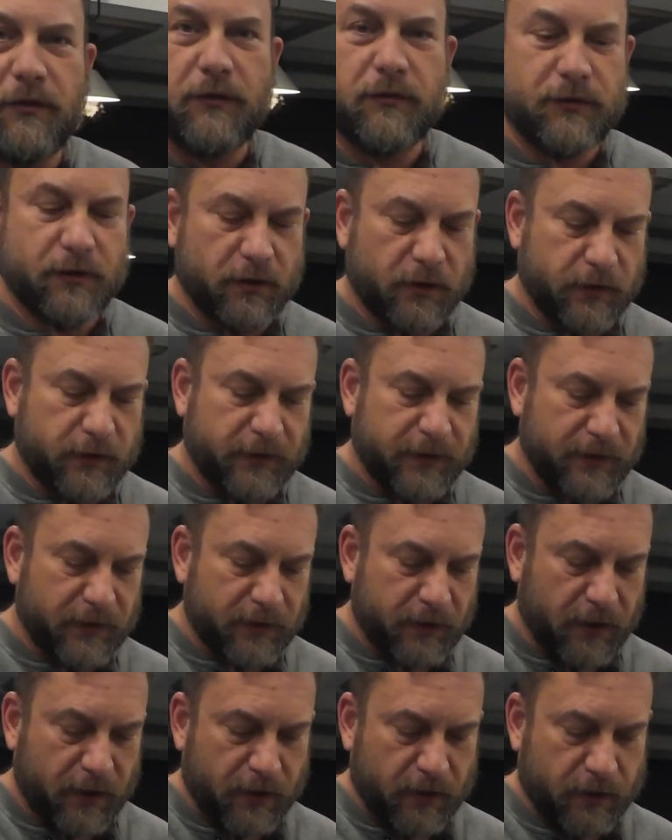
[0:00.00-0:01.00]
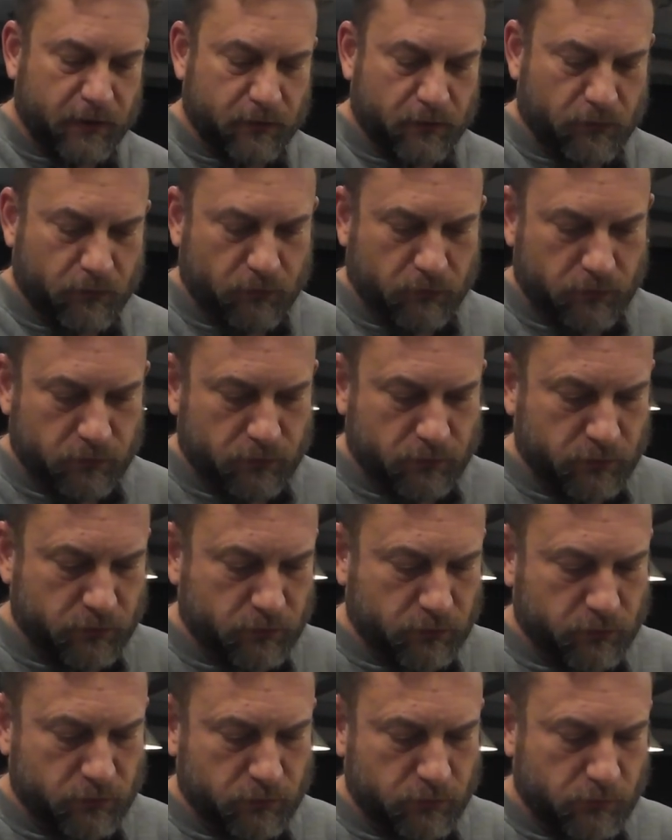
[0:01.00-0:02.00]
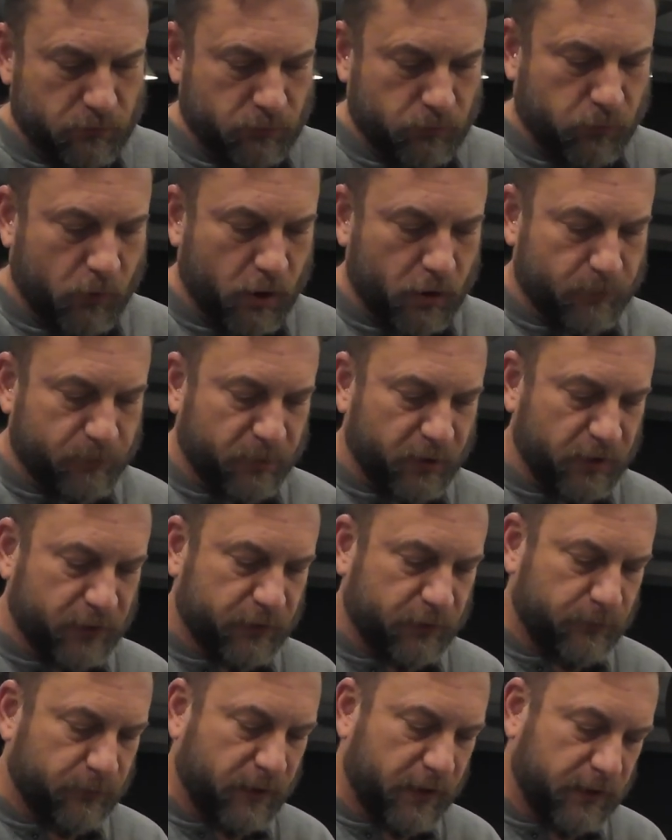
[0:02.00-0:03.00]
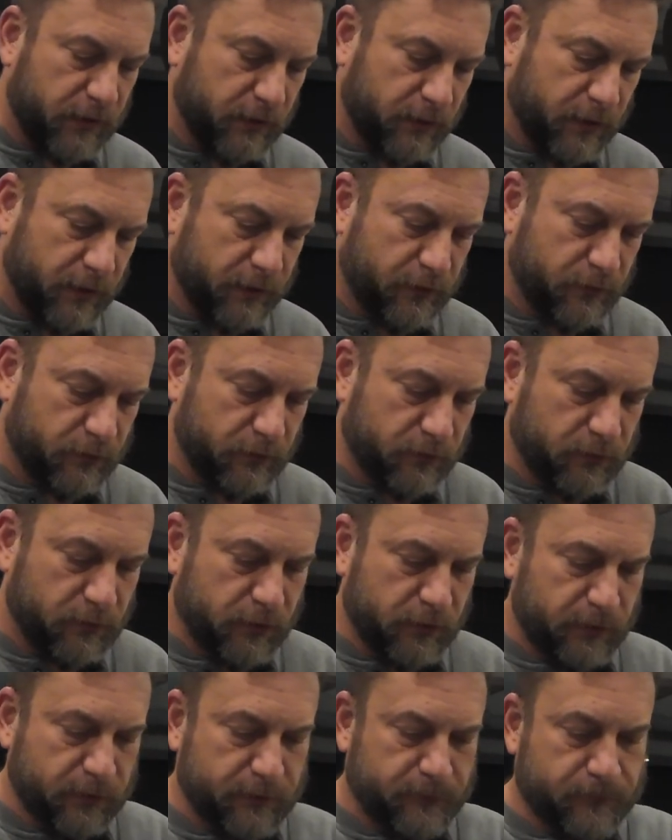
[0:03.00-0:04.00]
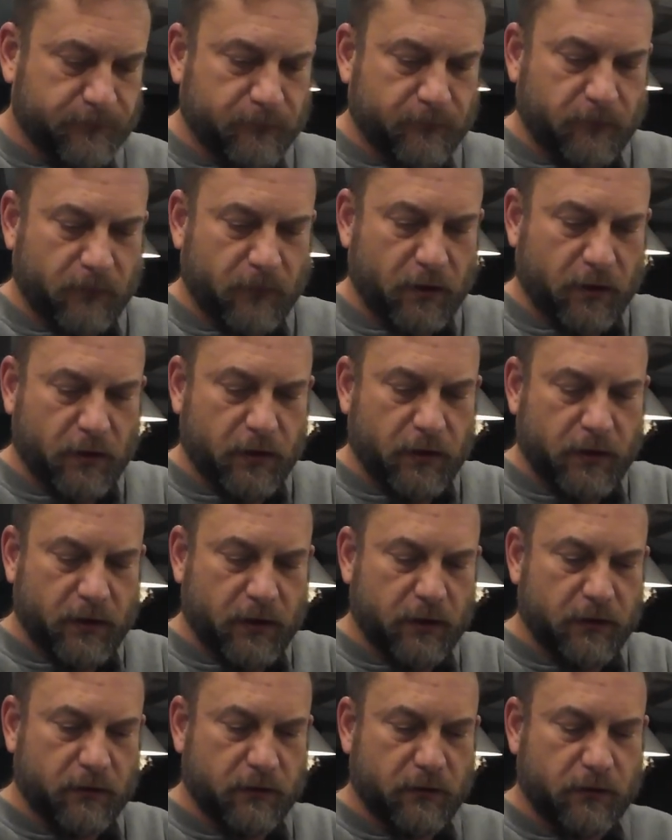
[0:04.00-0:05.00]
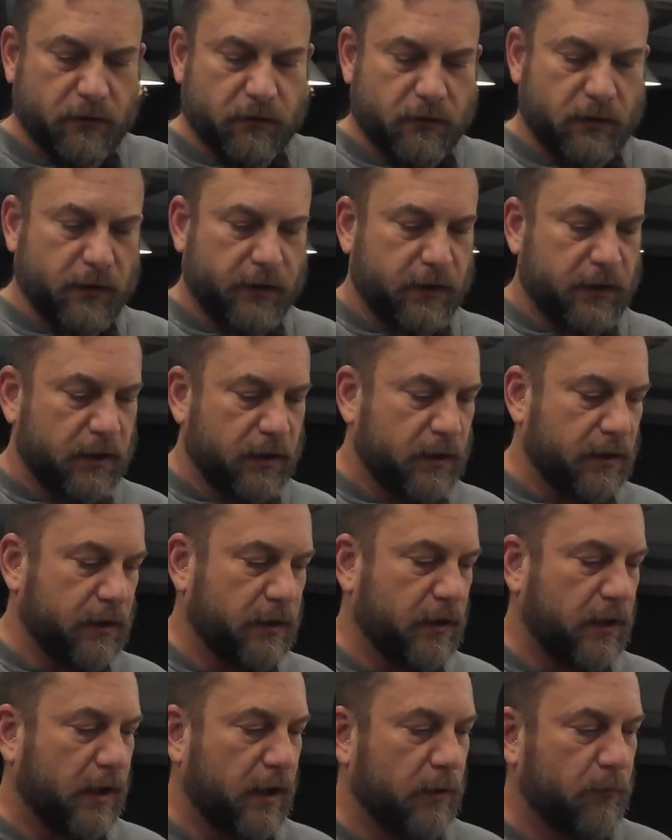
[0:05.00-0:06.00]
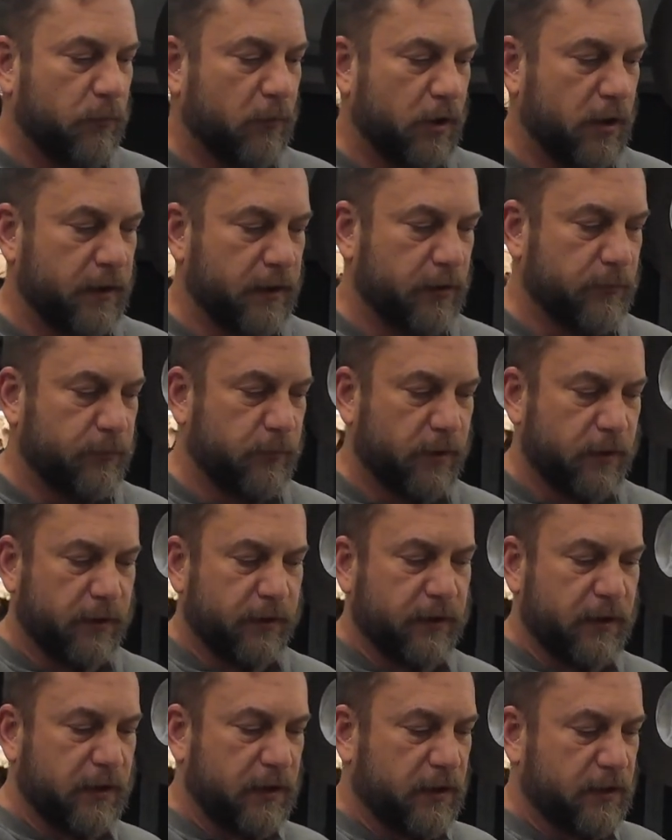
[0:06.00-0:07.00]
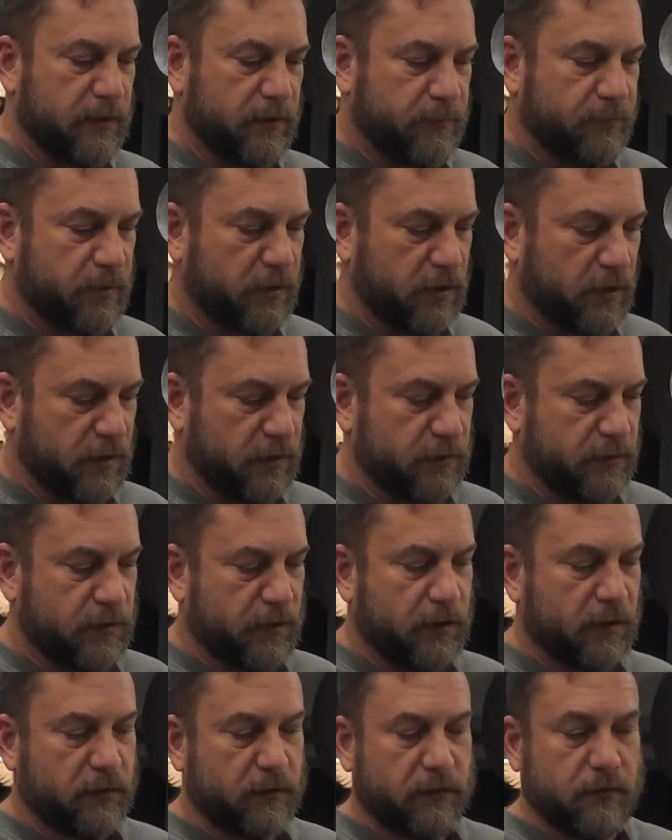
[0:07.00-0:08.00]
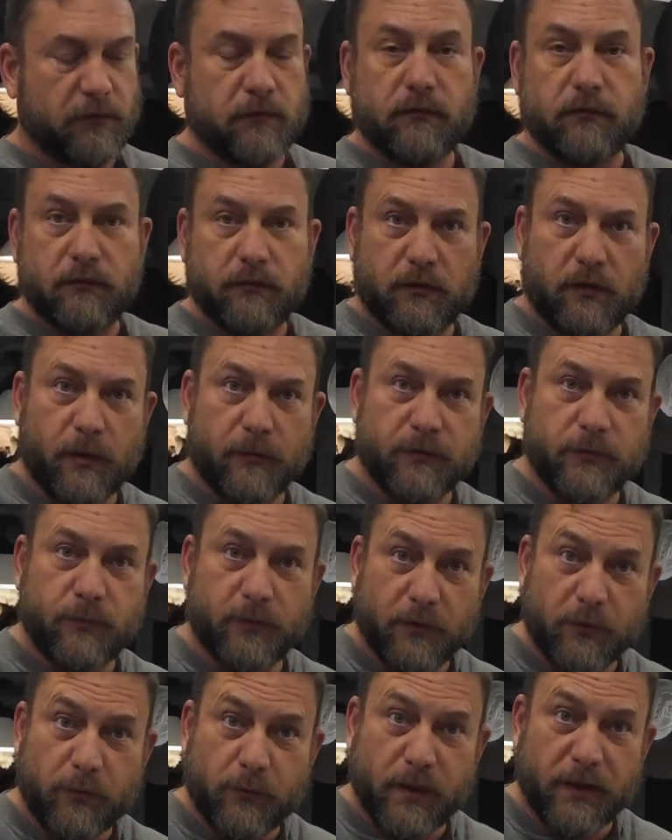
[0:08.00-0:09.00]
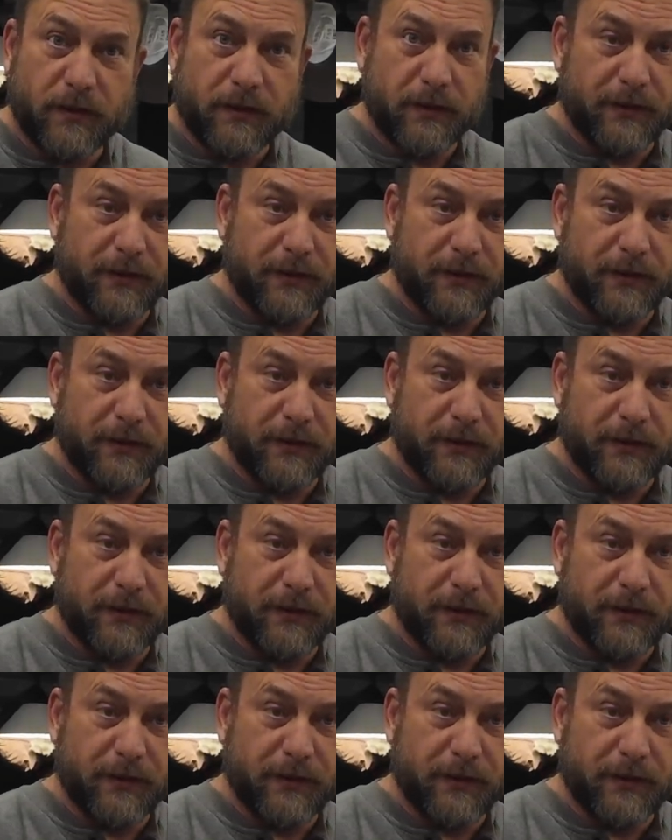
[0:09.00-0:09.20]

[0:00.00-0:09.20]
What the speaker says: using an inline water pressure regulator, and again, I wanted one of these because it comes with a quick